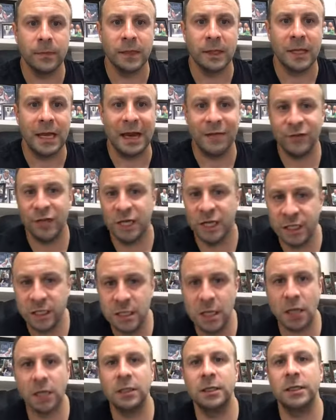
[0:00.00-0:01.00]
having
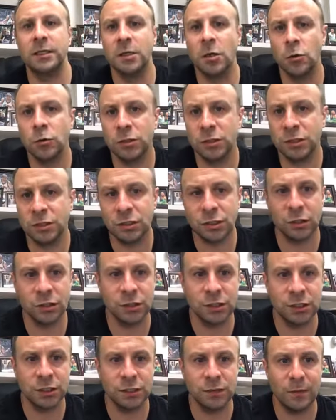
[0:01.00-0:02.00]
conducted coaches'
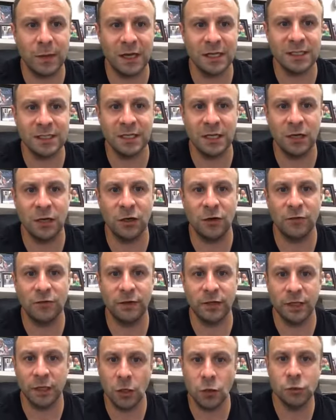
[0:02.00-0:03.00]
searches myself and
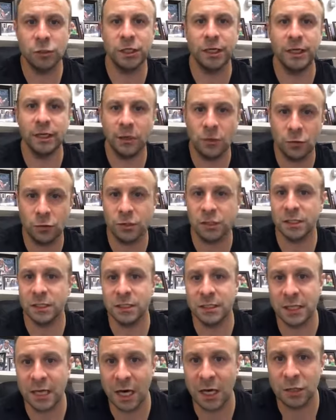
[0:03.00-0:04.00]
negotiated coaches'
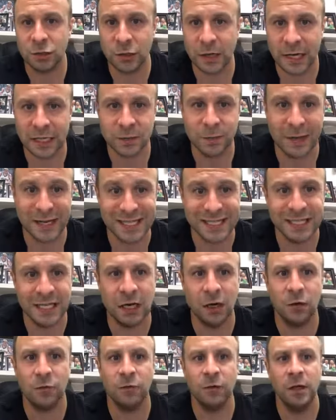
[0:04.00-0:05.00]
contracts
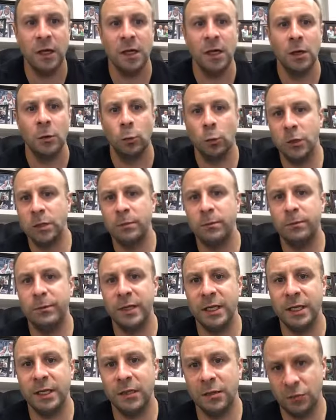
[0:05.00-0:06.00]
myself, would be
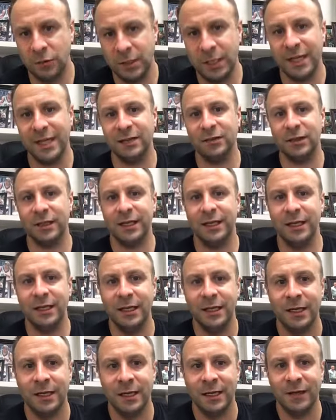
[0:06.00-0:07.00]
uniquely
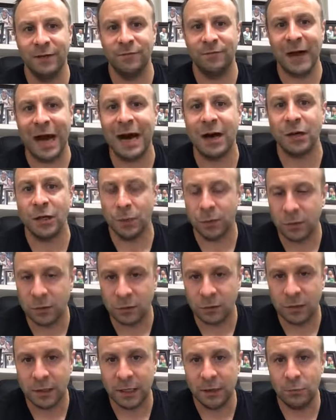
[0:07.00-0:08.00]

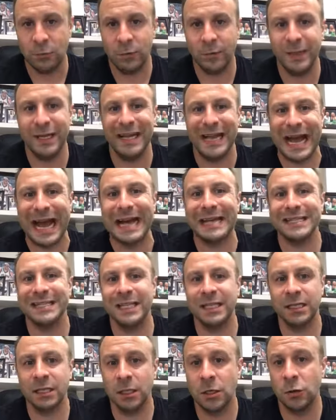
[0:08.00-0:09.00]
valuable and would be an
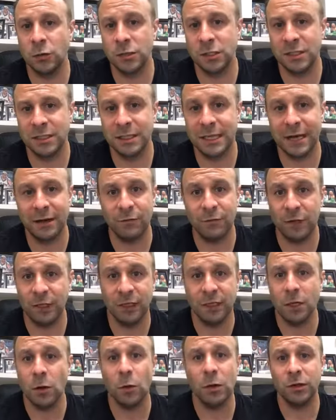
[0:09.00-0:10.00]
asset to coaches that really
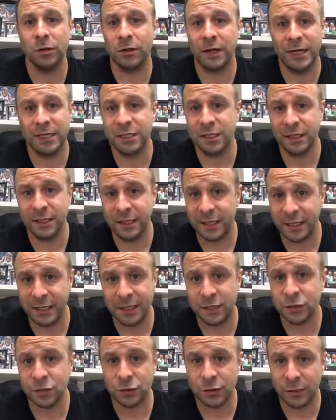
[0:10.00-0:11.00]
no other agent in the
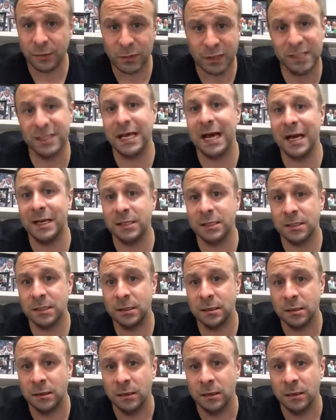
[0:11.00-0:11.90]
industry possessed.